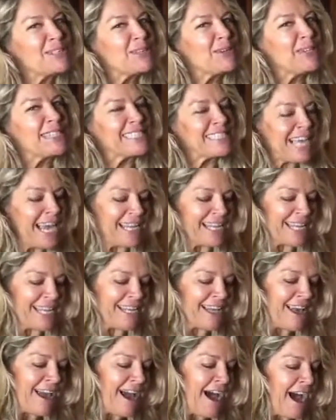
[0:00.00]
So
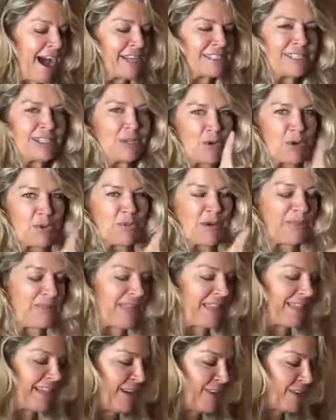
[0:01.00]
excited. I'll tell you more about
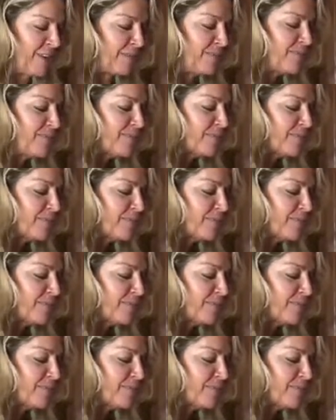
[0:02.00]
that later.